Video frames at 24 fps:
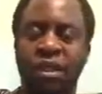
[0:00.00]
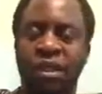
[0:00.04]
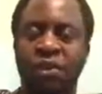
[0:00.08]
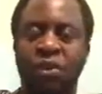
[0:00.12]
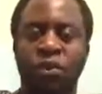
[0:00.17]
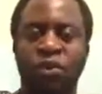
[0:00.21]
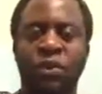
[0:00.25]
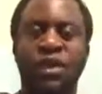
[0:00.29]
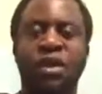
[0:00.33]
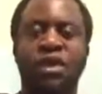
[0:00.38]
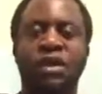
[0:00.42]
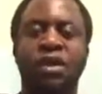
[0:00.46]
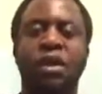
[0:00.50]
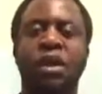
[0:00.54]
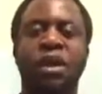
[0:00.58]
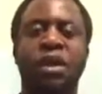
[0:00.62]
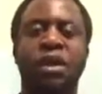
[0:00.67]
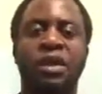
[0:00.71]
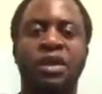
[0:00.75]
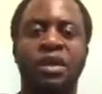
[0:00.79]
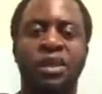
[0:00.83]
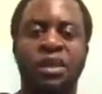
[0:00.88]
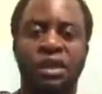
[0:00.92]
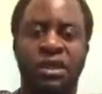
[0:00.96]
which
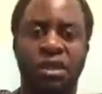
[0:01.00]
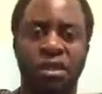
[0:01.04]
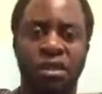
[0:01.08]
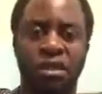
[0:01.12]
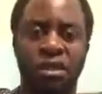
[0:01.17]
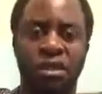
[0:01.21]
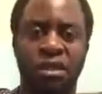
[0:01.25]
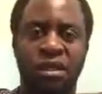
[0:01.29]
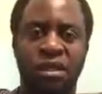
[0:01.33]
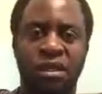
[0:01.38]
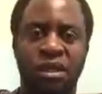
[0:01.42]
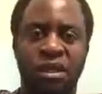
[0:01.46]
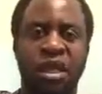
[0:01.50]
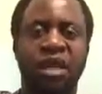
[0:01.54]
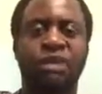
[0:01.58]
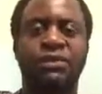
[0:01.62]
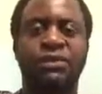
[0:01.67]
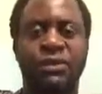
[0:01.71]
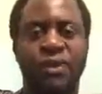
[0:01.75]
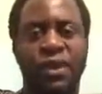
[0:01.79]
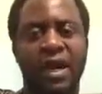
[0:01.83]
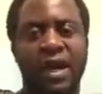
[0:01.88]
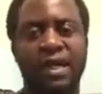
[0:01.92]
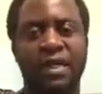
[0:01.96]
God gave
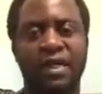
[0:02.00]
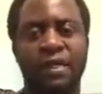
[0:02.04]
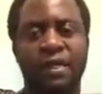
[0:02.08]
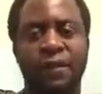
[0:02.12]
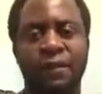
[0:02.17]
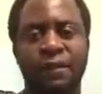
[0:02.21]
to us.